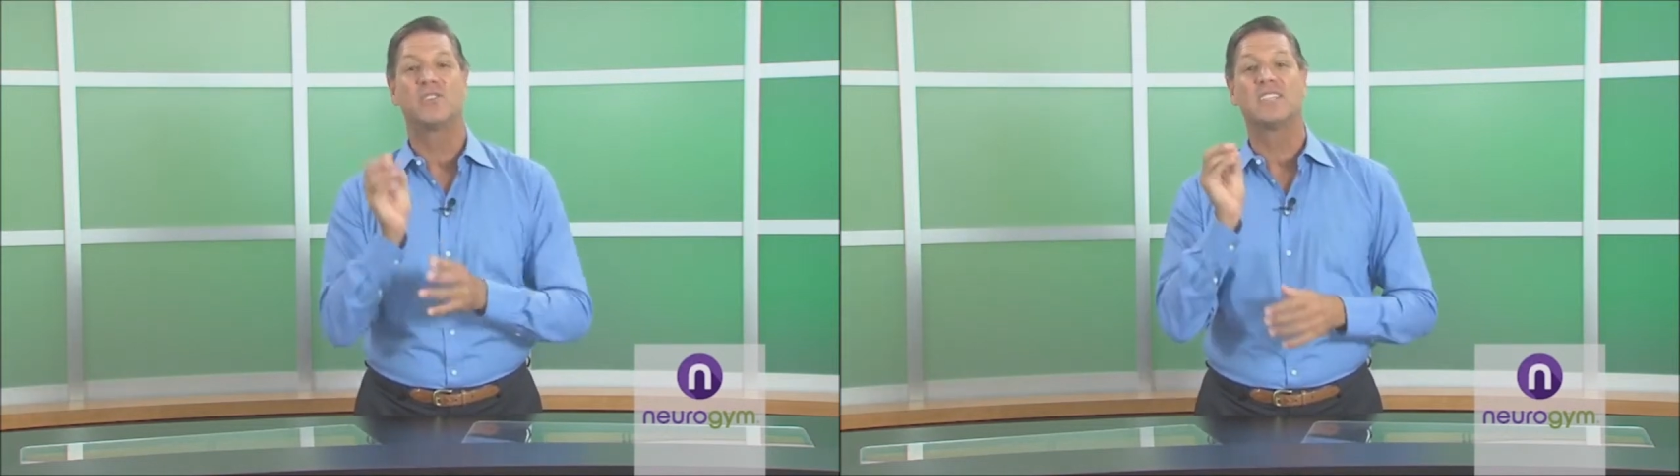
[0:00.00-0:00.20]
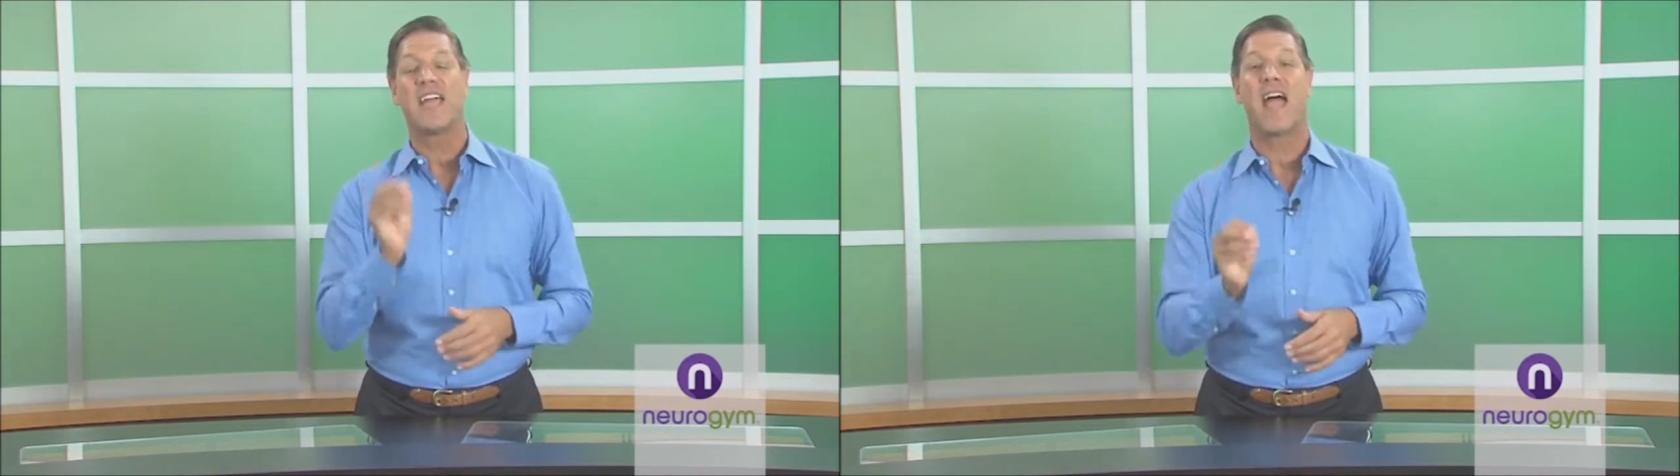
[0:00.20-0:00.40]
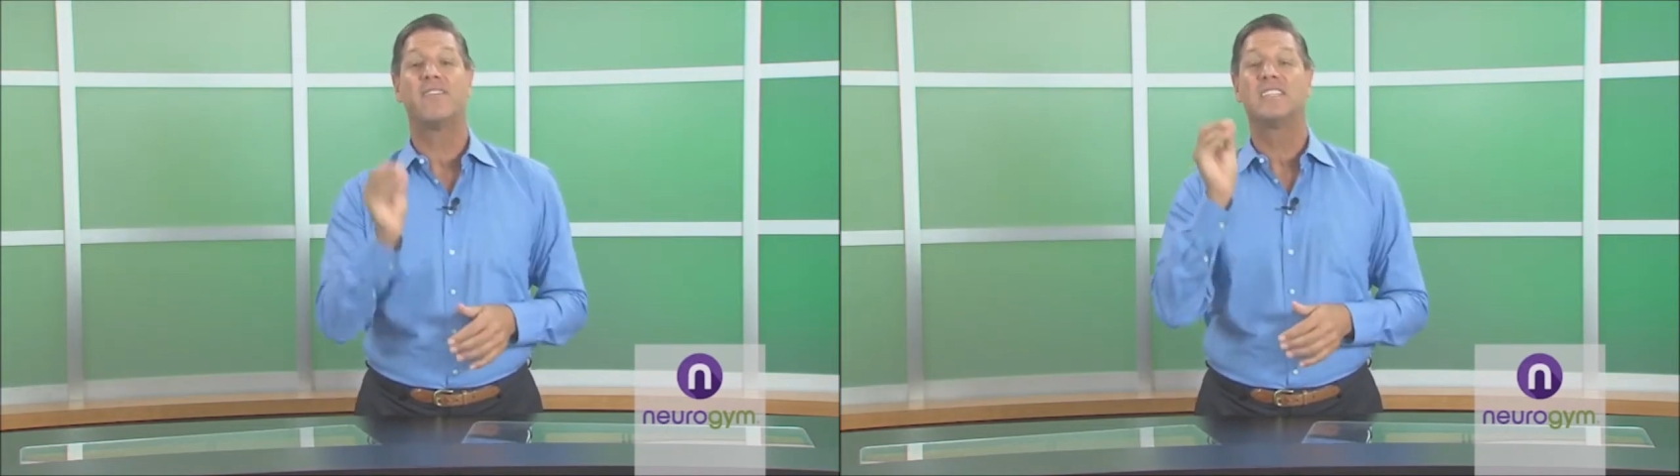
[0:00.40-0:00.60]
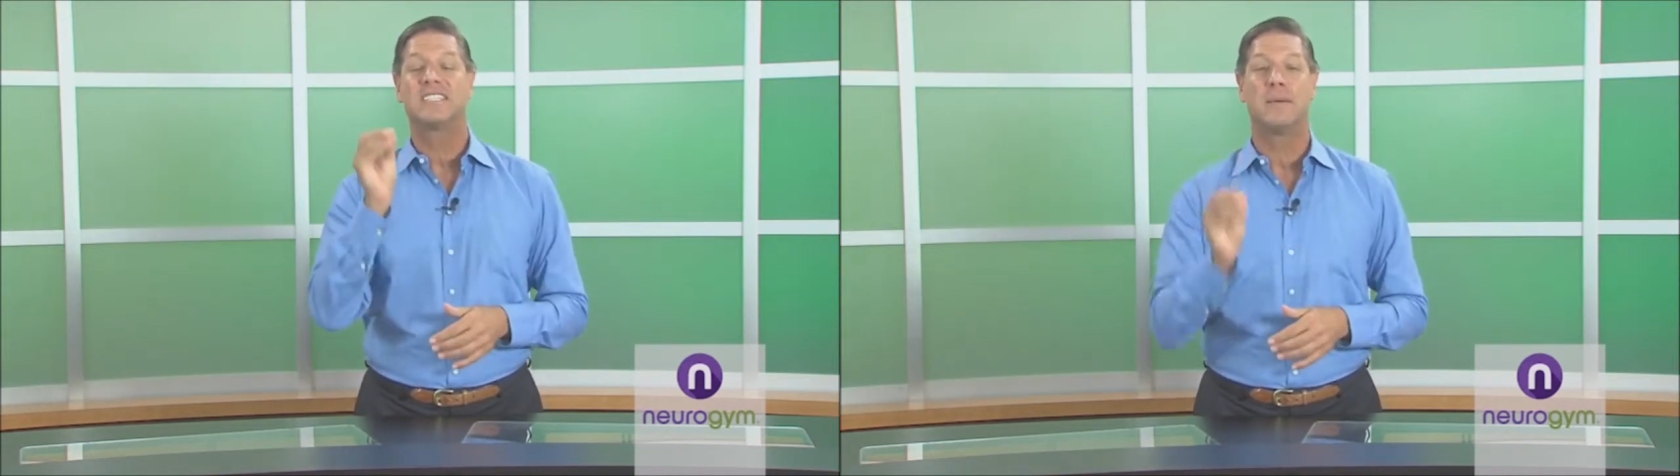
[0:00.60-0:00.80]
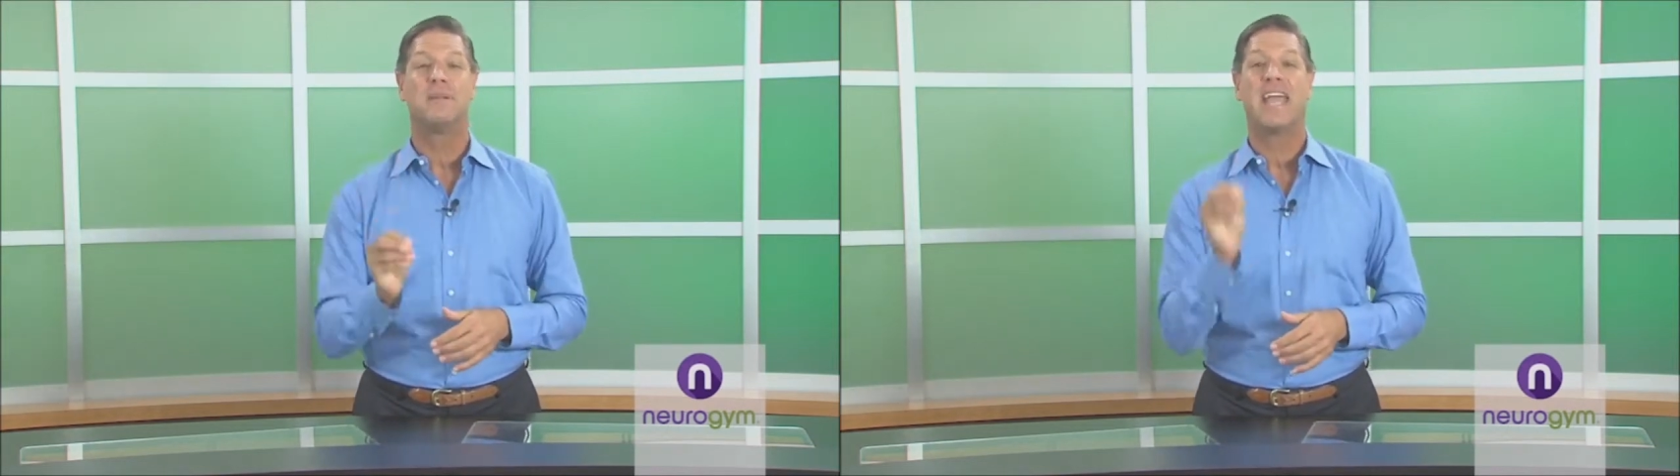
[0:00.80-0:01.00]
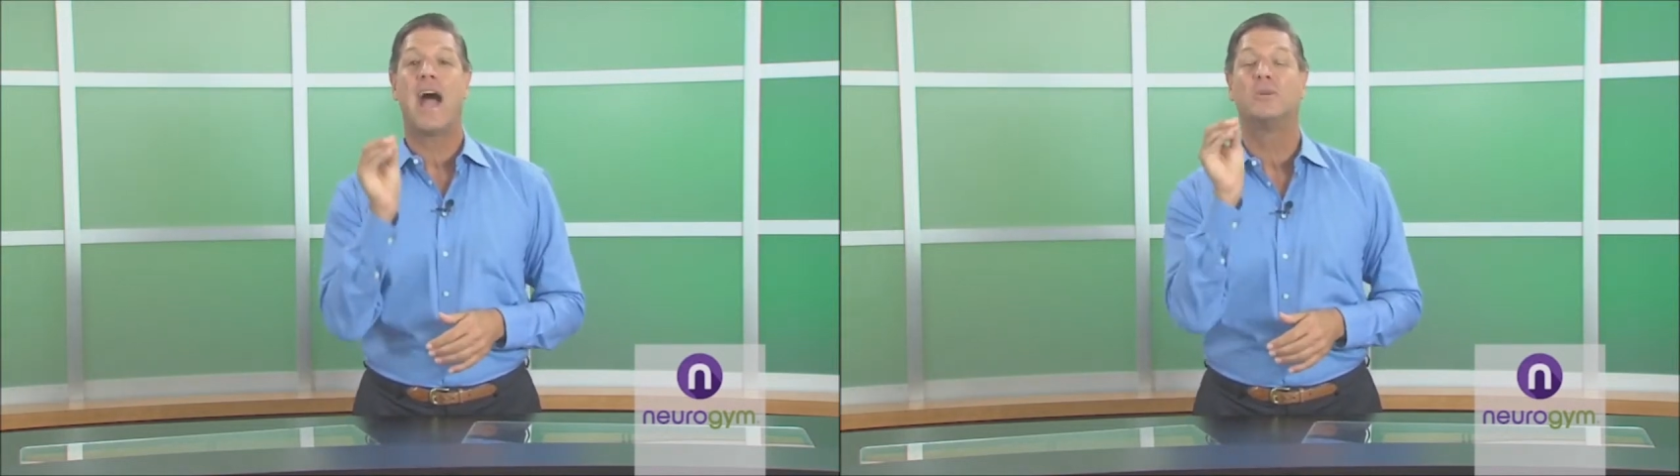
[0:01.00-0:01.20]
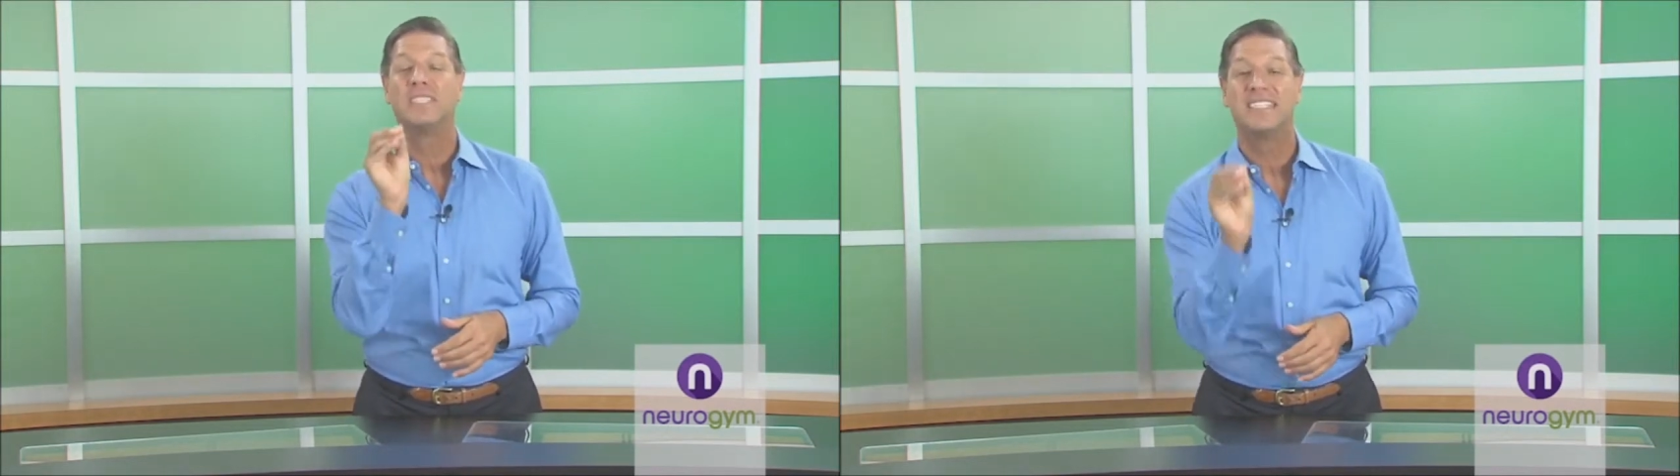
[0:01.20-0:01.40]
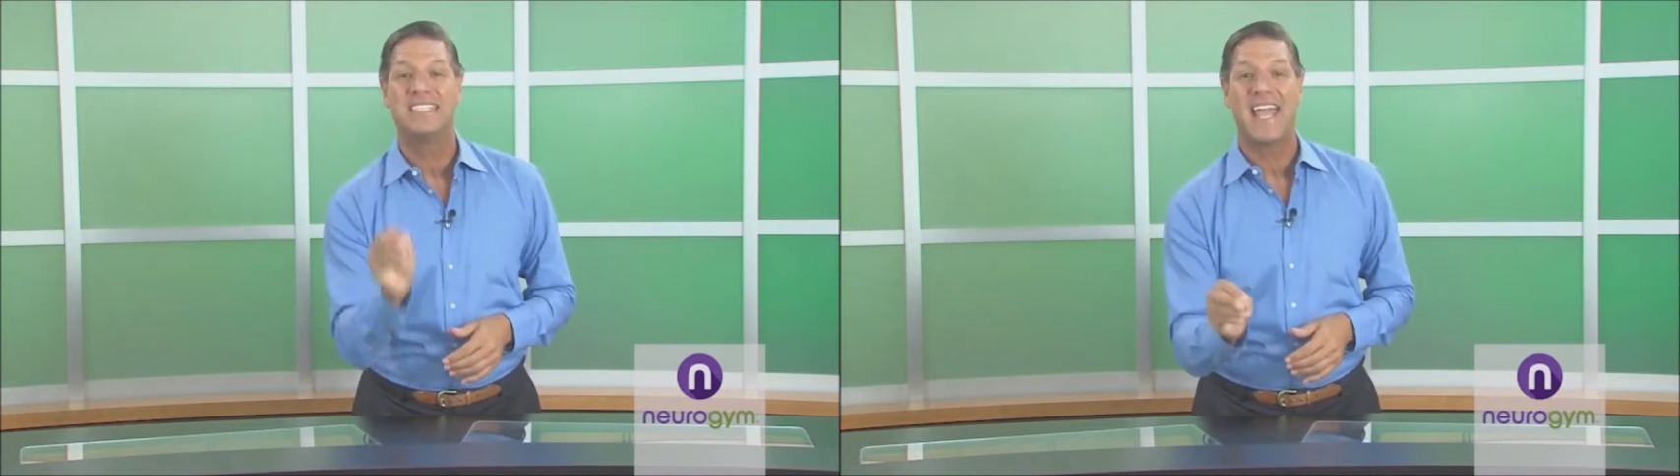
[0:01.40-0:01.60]
or having somebody
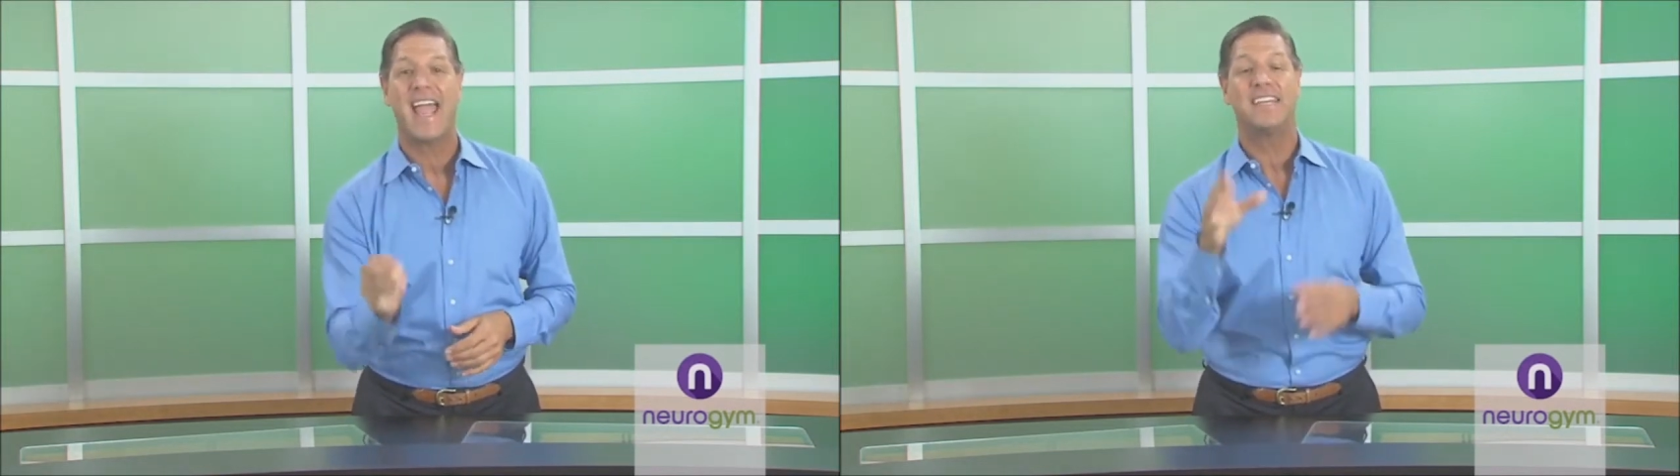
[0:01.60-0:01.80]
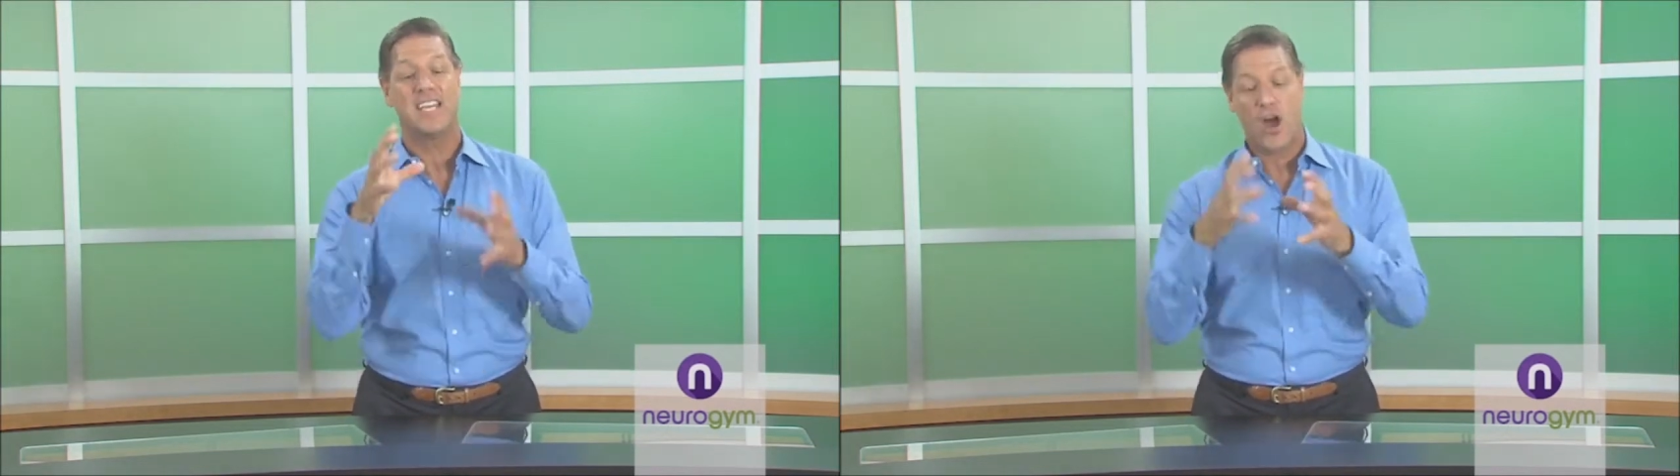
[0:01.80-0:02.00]
outstanding